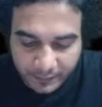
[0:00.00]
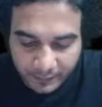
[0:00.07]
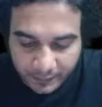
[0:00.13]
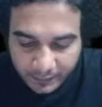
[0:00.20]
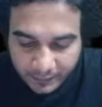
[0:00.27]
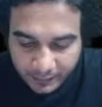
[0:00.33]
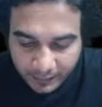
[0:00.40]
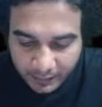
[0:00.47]
a
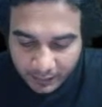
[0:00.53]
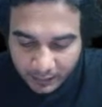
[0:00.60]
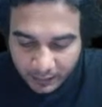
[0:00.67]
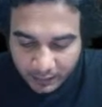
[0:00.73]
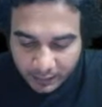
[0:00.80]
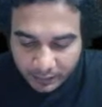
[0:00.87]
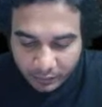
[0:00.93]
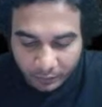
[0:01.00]
degree.
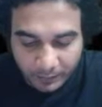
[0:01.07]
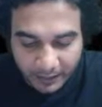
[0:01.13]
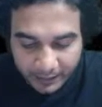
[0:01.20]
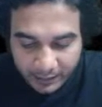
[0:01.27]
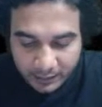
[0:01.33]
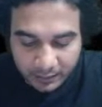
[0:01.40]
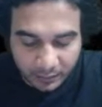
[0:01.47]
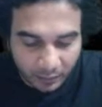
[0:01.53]
You
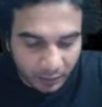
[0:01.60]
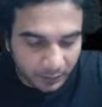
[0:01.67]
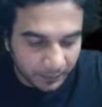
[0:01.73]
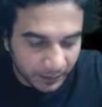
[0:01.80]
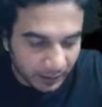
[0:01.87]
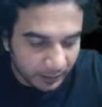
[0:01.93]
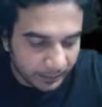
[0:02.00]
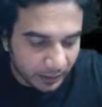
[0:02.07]
might not
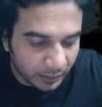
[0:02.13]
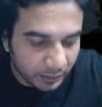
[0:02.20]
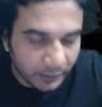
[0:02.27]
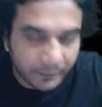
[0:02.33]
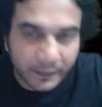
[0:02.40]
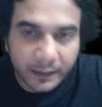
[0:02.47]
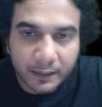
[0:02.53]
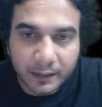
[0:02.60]
be able to
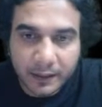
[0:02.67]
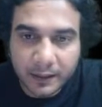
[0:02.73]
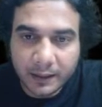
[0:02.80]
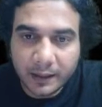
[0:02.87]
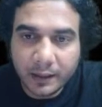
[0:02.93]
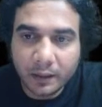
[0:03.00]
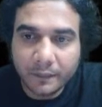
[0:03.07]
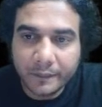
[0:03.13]
define the
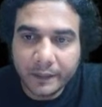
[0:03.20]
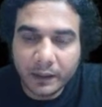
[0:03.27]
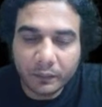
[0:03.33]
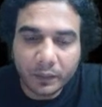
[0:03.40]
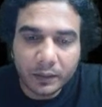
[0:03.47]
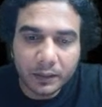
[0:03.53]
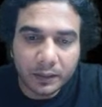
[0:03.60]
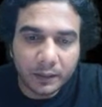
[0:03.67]
degree of
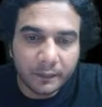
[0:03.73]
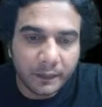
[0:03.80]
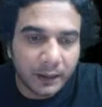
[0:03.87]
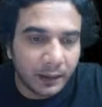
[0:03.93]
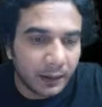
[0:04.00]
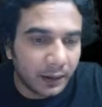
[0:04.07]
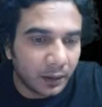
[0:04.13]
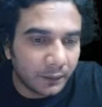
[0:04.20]

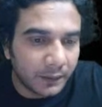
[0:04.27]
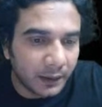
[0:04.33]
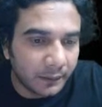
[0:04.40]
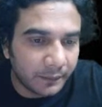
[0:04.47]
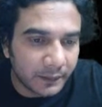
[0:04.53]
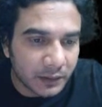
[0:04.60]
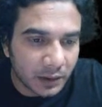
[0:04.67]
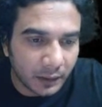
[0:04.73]
the
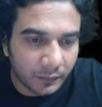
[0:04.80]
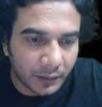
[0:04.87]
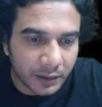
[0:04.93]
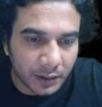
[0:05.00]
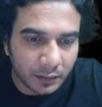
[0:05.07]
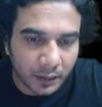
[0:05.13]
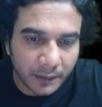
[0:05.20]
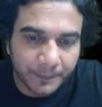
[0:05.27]
differential
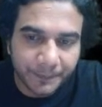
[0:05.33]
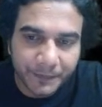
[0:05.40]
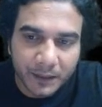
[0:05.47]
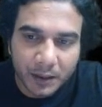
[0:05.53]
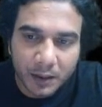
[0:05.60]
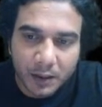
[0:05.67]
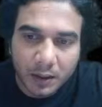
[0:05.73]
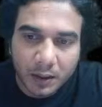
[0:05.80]
equation. Okay.
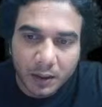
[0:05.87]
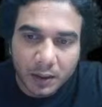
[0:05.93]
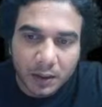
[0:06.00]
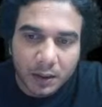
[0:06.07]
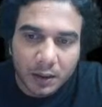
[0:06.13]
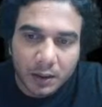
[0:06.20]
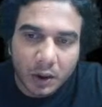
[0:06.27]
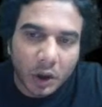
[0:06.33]

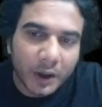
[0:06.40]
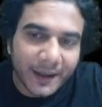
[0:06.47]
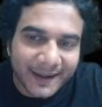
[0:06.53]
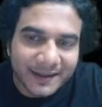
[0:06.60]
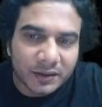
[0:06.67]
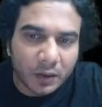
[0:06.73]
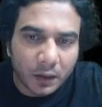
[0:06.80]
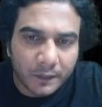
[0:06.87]
Order
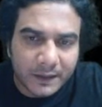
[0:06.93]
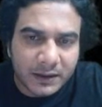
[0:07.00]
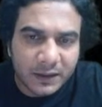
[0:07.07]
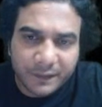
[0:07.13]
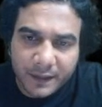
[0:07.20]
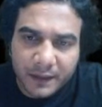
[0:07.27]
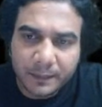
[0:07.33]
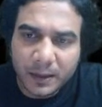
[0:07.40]
is always
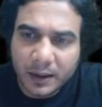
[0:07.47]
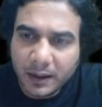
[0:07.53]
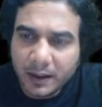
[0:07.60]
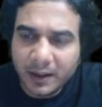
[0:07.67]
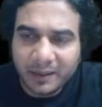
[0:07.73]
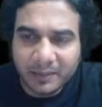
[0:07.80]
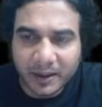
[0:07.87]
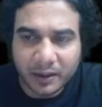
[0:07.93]
defined, but
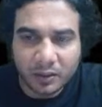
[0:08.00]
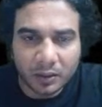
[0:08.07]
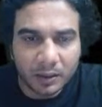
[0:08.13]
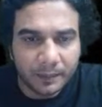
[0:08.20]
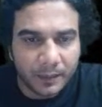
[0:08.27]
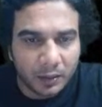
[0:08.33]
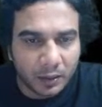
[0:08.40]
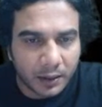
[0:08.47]
degree might not
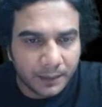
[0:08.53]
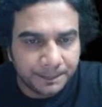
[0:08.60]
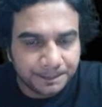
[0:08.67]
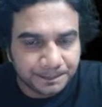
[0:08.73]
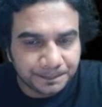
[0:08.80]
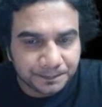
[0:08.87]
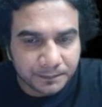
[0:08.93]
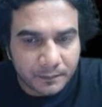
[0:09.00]
be. Okay.
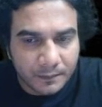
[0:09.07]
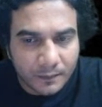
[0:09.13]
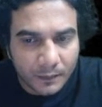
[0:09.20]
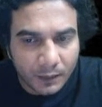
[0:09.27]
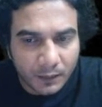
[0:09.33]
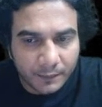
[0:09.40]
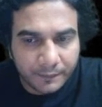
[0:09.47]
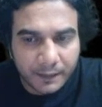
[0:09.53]

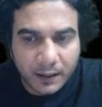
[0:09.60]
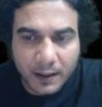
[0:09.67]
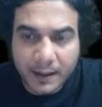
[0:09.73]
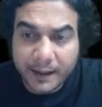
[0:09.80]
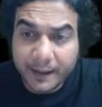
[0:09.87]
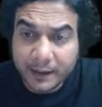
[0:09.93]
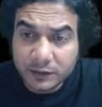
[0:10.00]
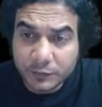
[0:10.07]
If we can't
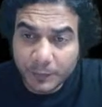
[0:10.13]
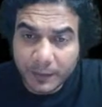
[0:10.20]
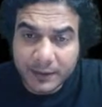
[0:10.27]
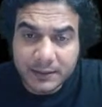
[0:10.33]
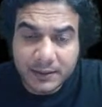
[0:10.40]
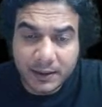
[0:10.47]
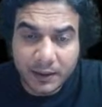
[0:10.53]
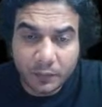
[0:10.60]
express
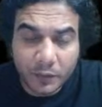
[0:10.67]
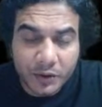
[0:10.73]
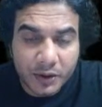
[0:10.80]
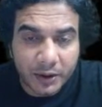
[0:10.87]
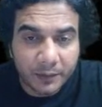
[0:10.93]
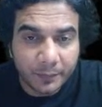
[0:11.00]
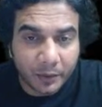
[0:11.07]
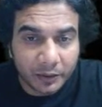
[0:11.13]
the equation
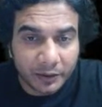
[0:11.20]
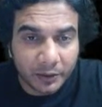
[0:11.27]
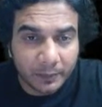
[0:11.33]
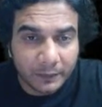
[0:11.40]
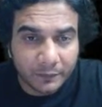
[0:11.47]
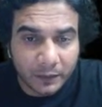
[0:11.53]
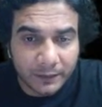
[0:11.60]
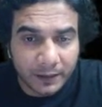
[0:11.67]
in polynomial
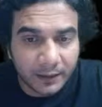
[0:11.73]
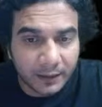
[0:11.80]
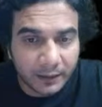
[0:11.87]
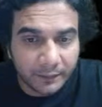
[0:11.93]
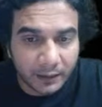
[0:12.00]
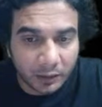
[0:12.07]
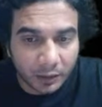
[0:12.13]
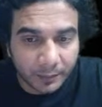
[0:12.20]
form, then degree
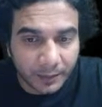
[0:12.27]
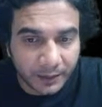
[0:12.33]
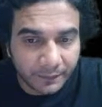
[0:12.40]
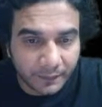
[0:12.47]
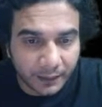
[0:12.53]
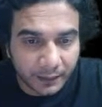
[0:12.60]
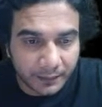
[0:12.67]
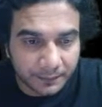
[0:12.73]
will not be
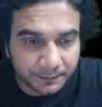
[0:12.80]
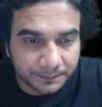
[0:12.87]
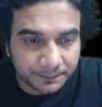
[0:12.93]
defined.